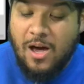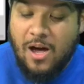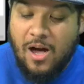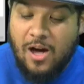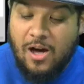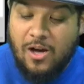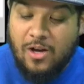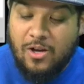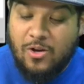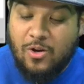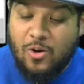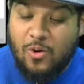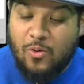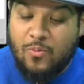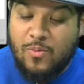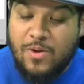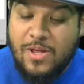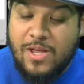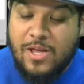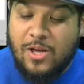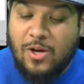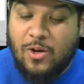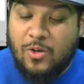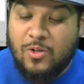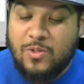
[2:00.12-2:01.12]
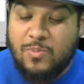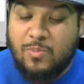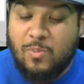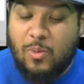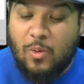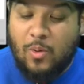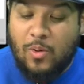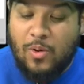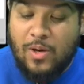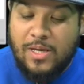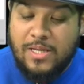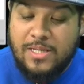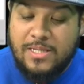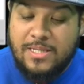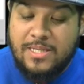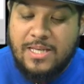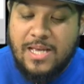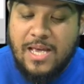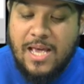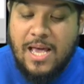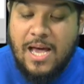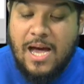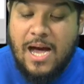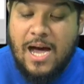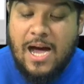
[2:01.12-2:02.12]
Uncle Rico's Boys,
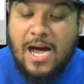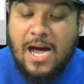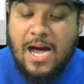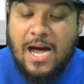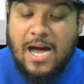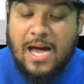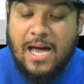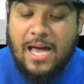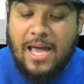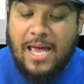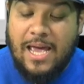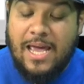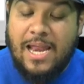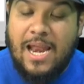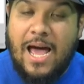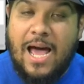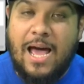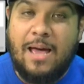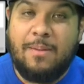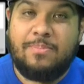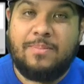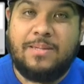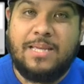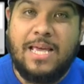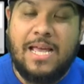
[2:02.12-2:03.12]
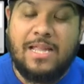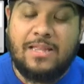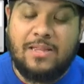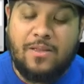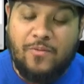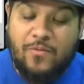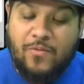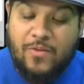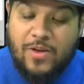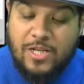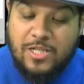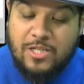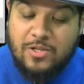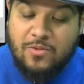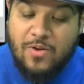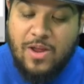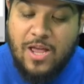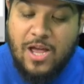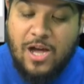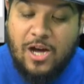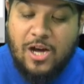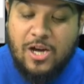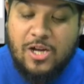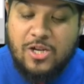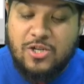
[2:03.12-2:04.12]
and I take the victory
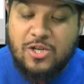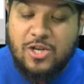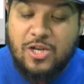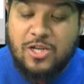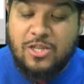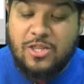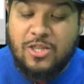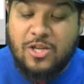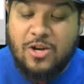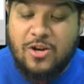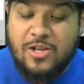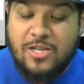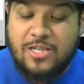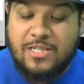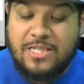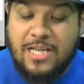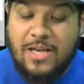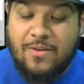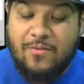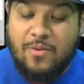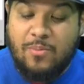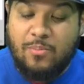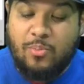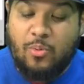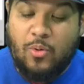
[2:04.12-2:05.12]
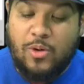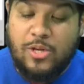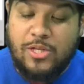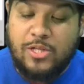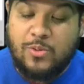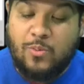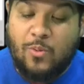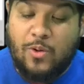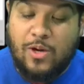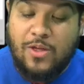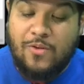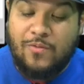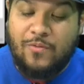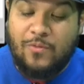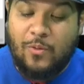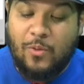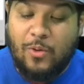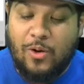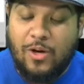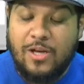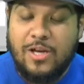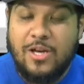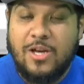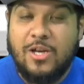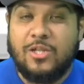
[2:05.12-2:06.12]

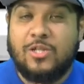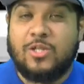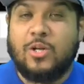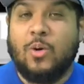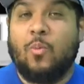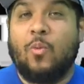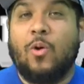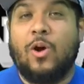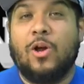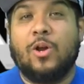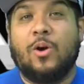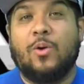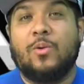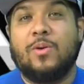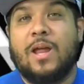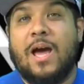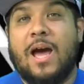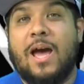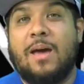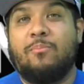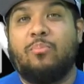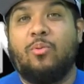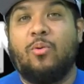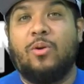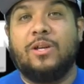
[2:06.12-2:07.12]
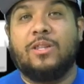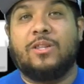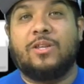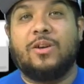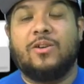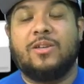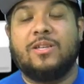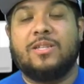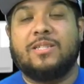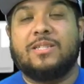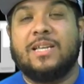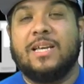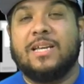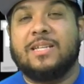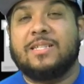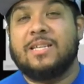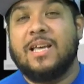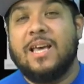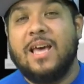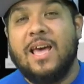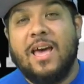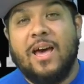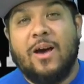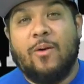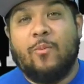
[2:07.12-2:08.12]
137.24 to 109.36.
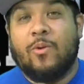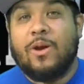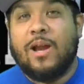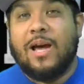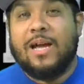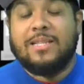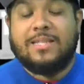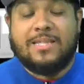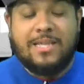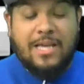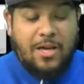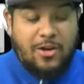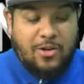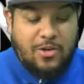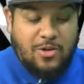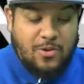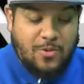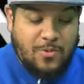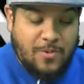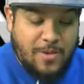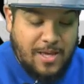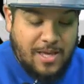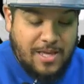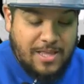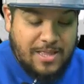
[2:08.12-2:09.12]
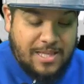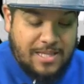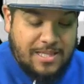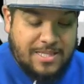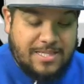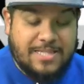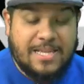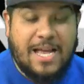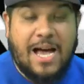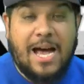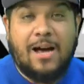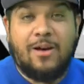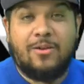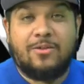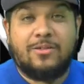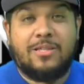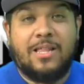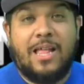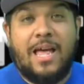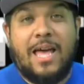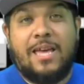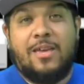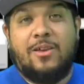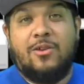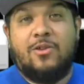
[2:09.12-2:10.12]
And when I tell you, this sounds
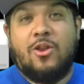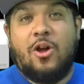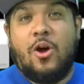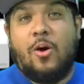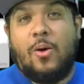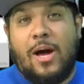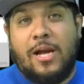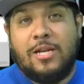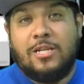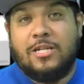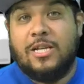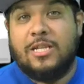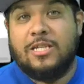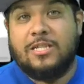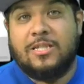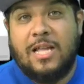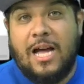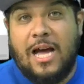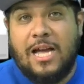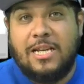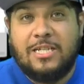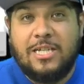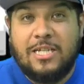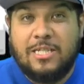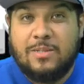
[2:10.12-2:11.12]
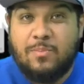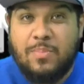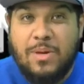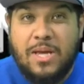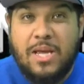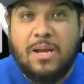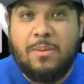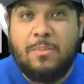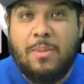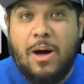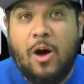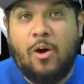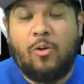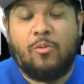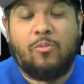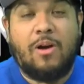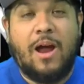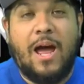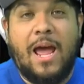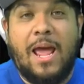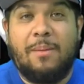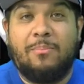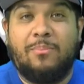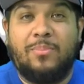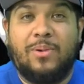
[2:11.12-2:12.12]
like, I just beat him
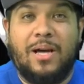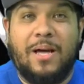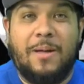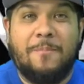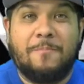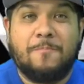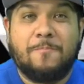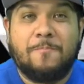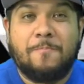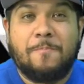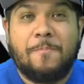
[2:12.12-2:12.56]
outright, but